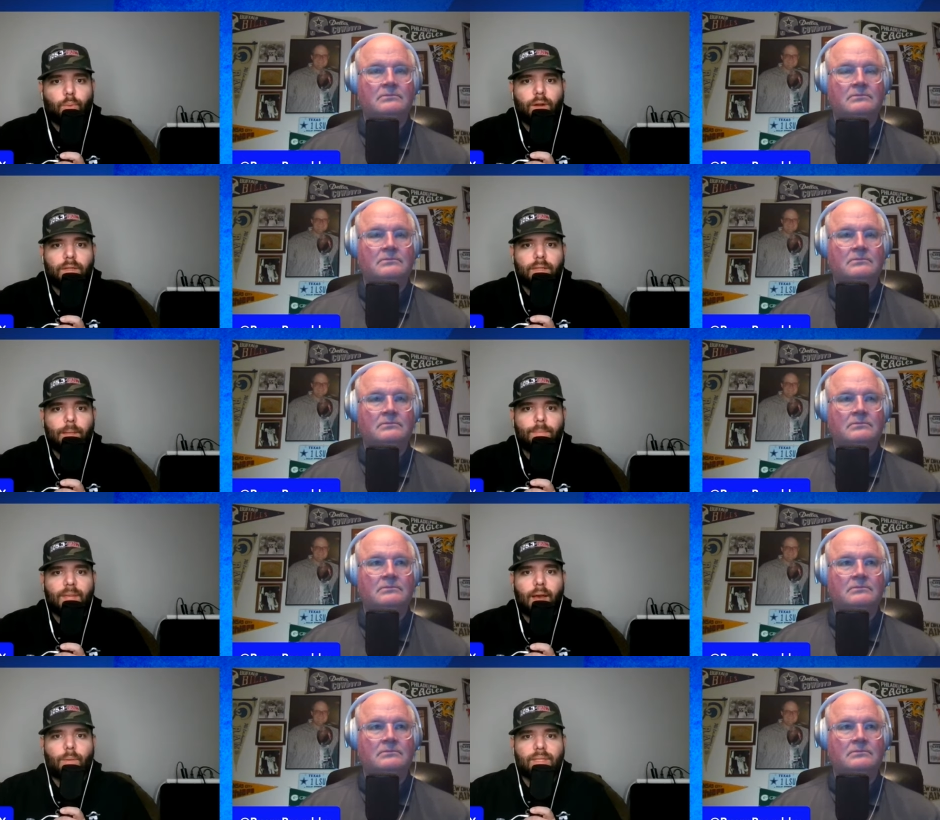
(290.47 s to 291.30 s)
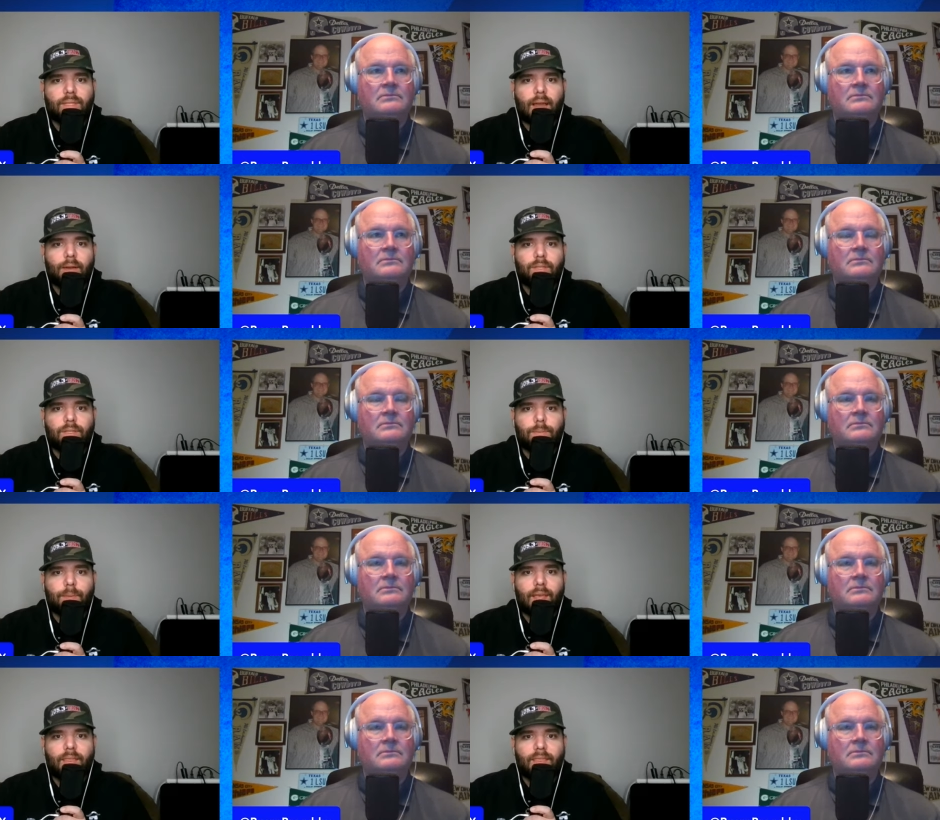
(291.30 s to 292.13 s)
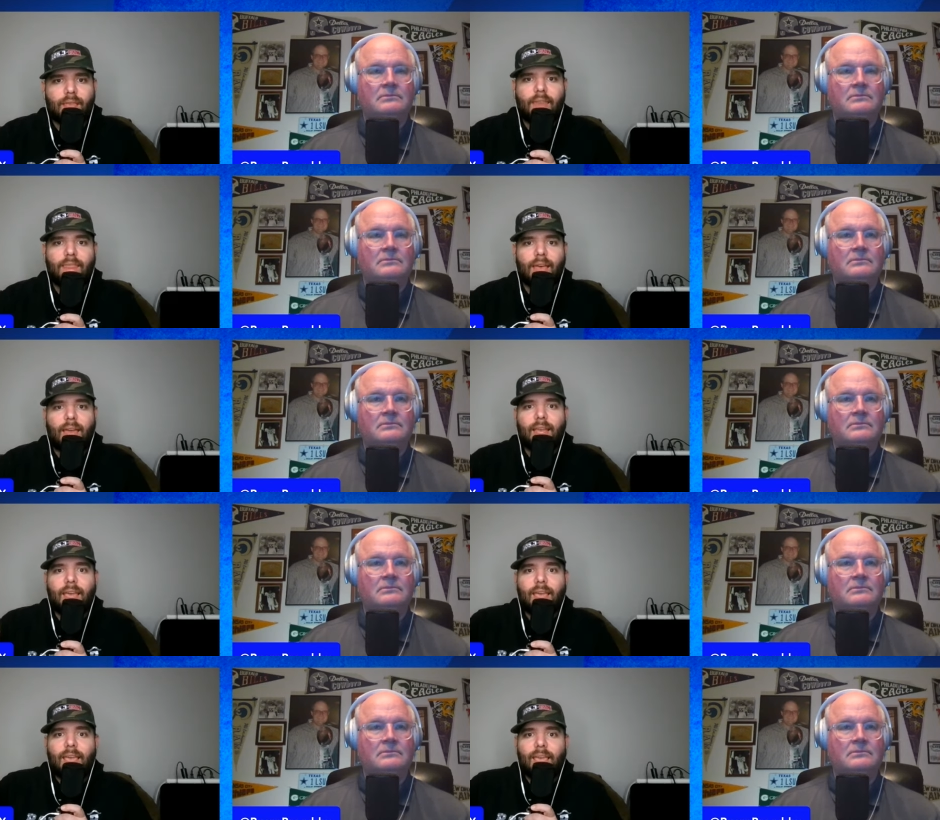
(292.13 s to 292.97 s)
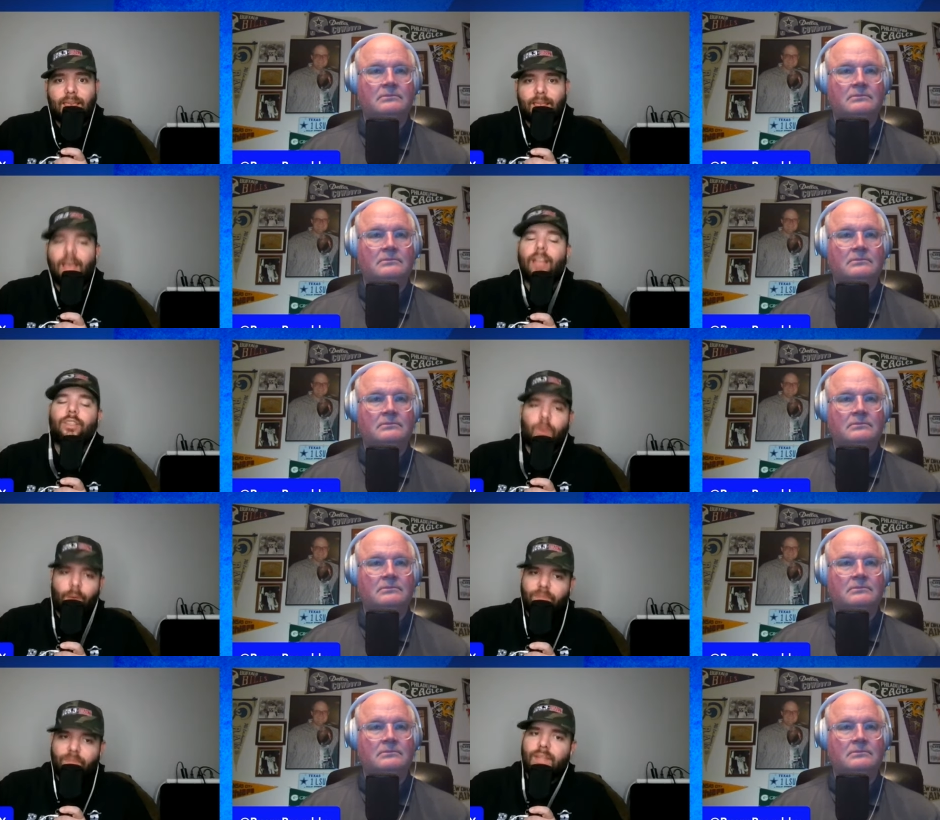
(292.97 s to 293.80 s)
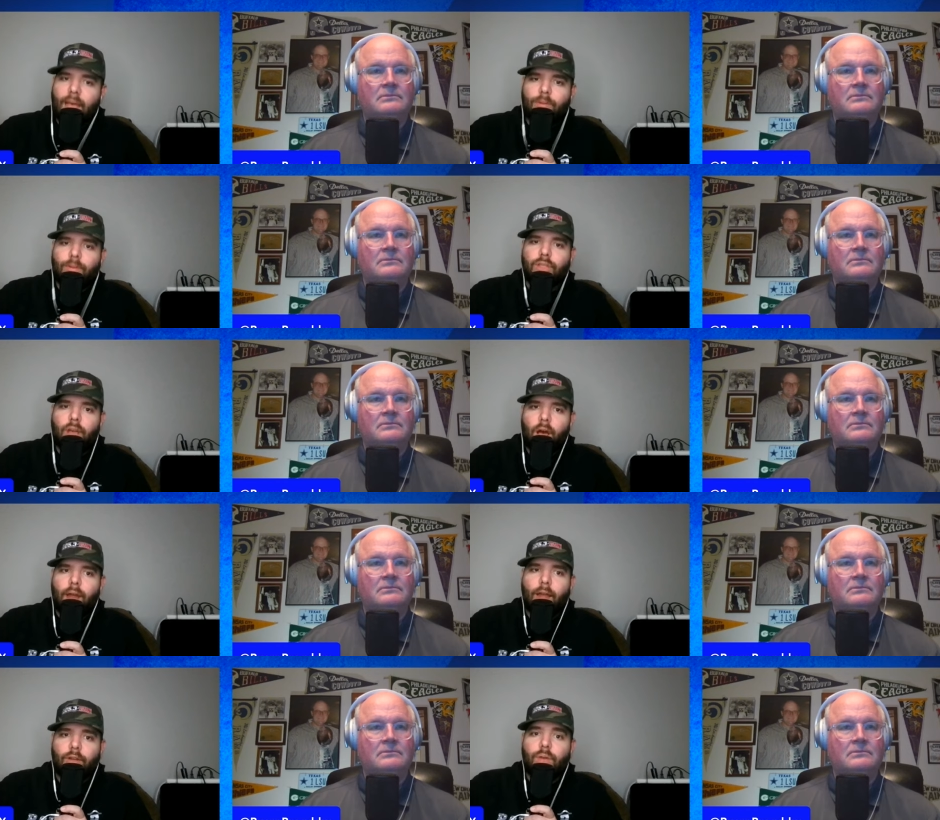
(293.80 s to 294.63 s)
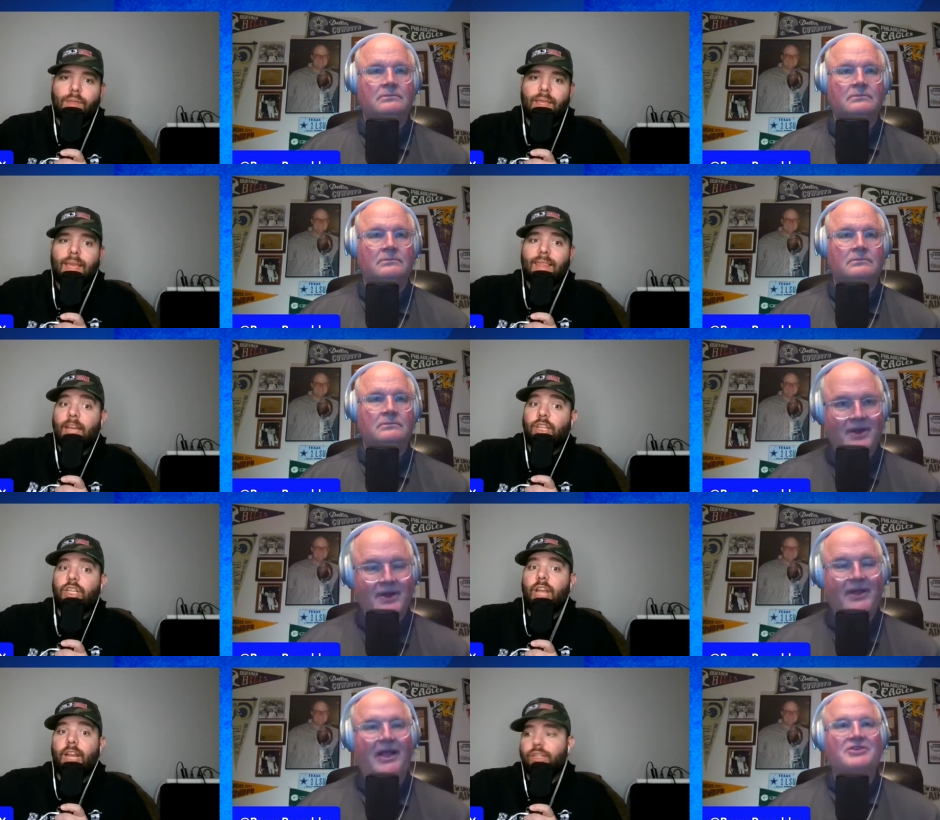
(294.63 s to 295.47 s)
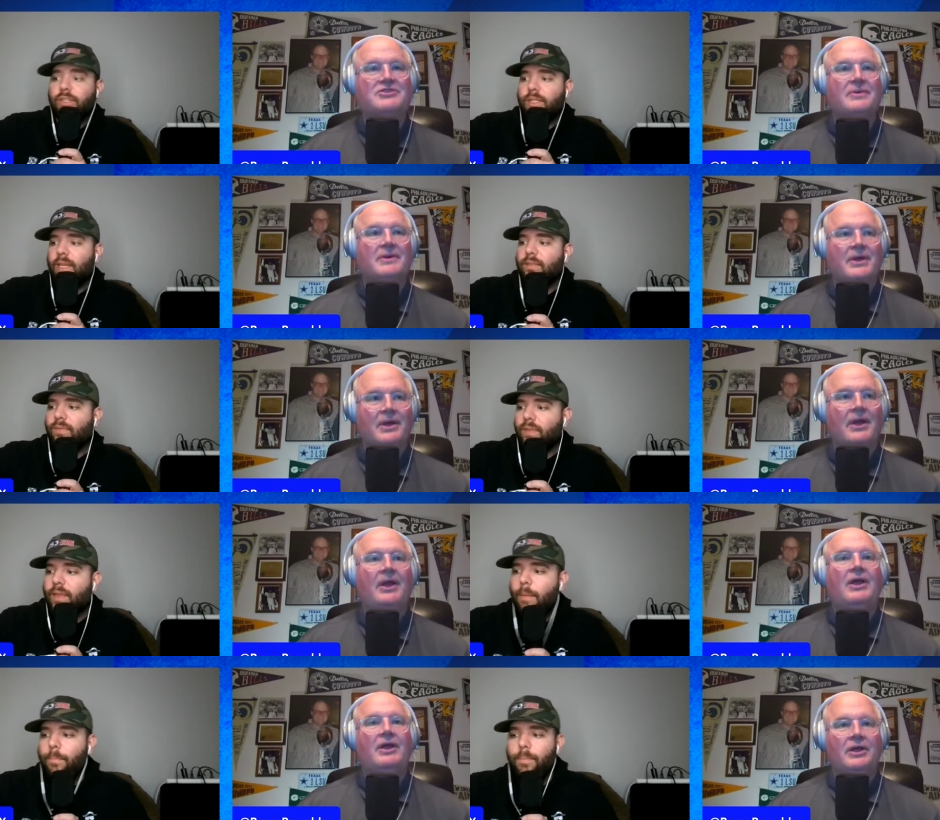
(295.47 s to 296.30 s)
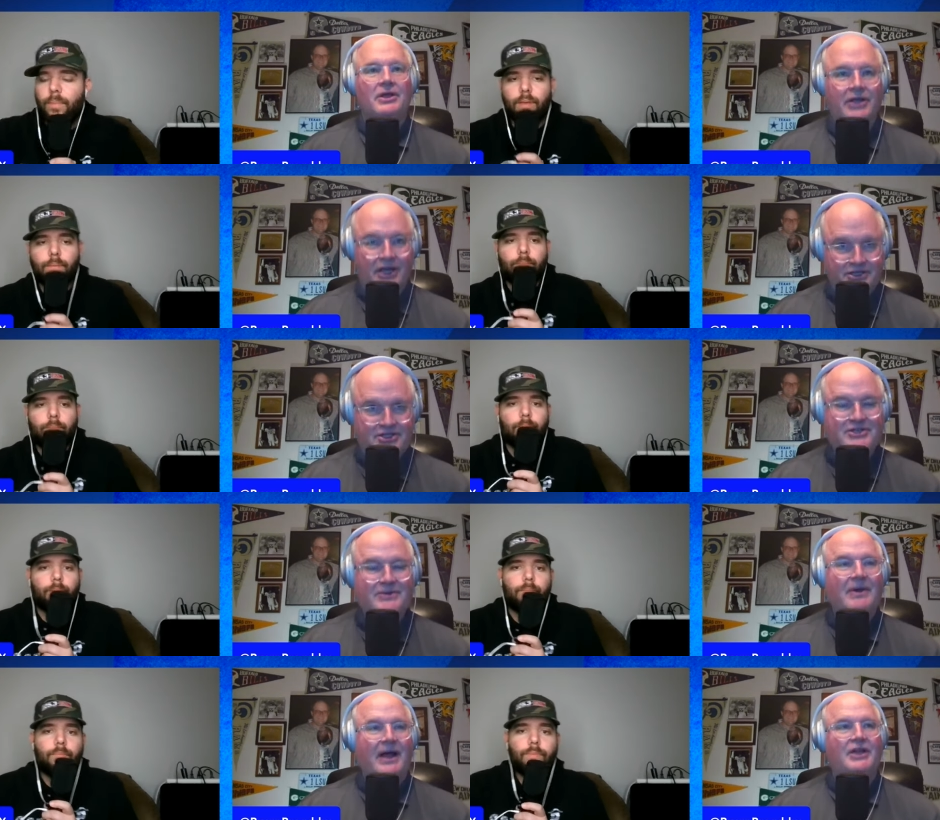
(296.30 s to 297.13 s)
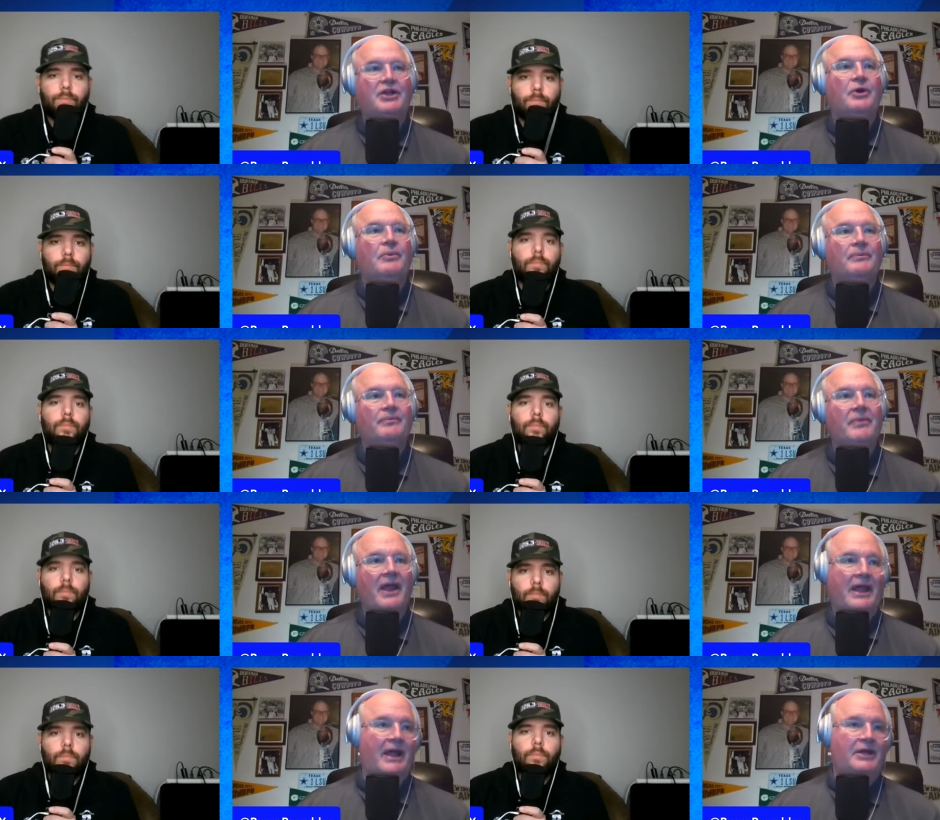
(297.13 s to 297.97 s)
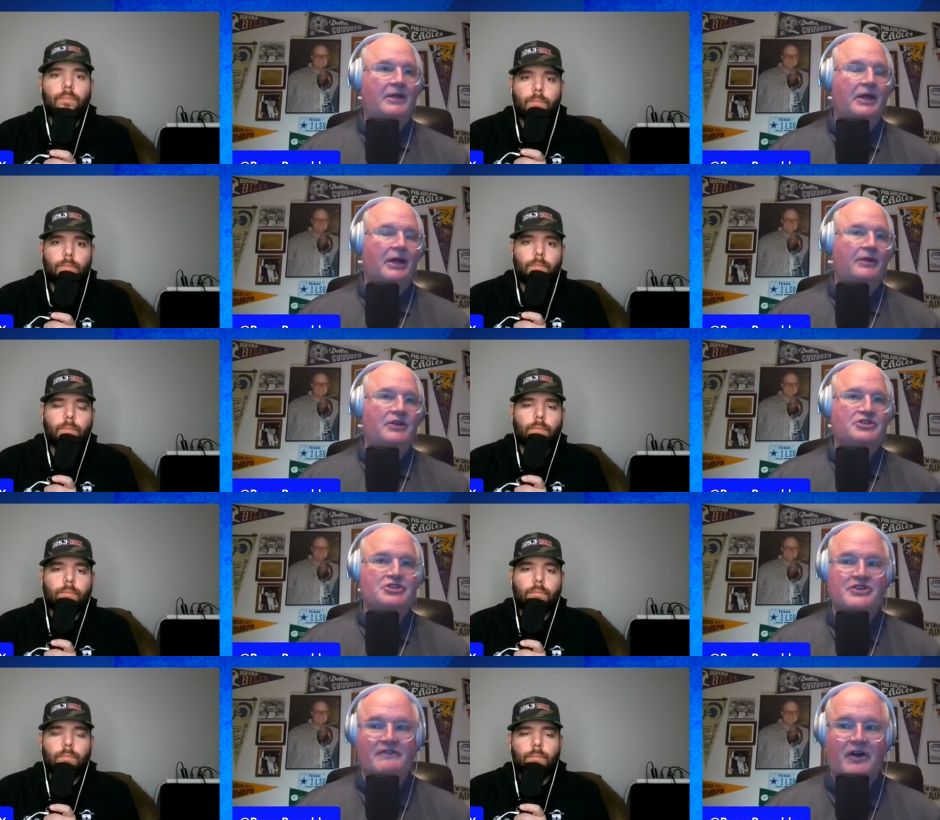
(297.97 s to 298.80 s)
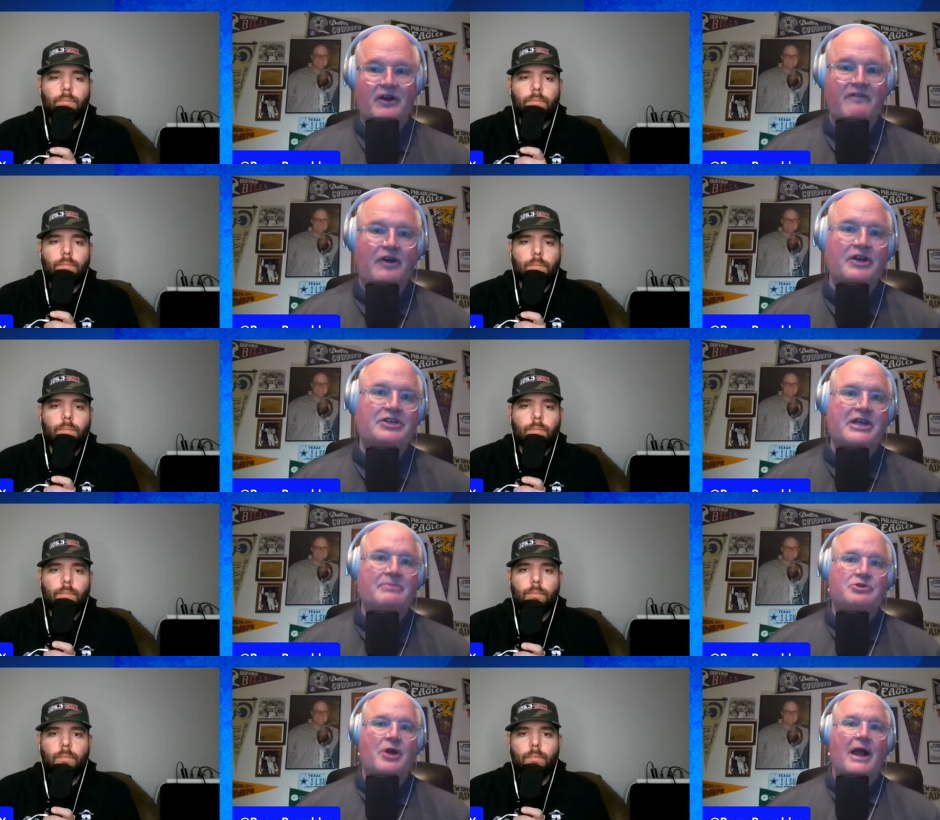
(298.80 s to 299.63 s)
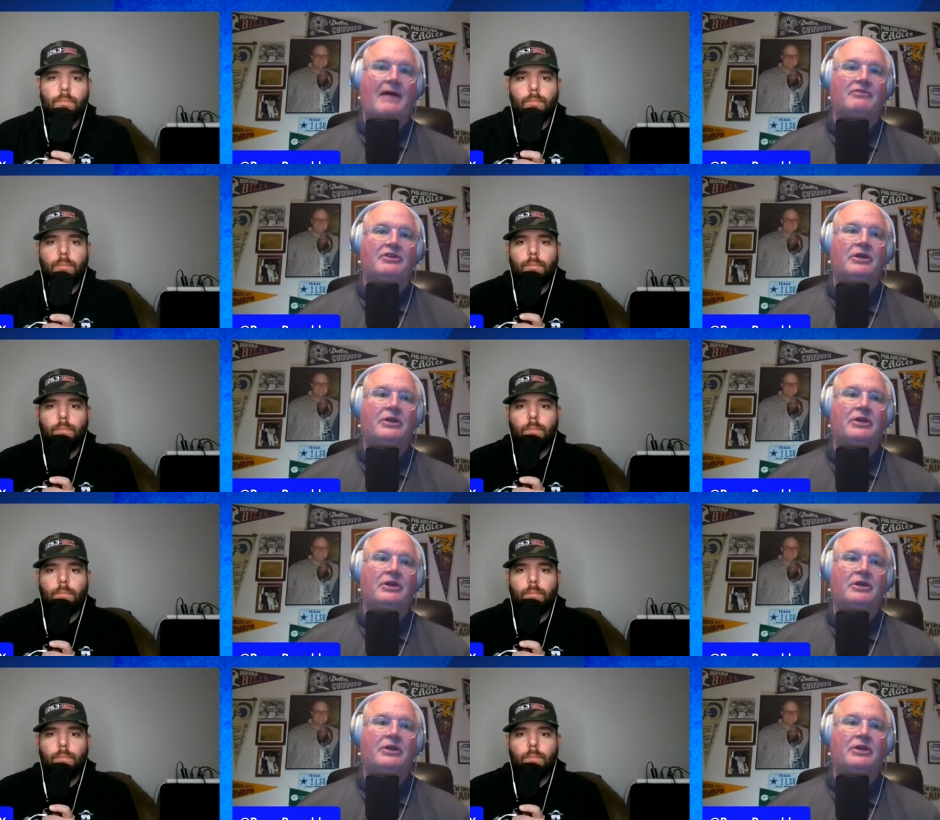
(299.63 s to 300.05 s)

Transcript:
Speaker 1: work something out with Tyron Smith. Yes. And that and so if Tyron's gone yes. now, do you think that changes yes. things for them?
Speaker 2: Yes, I do. And uh, this is a very, very deep draft.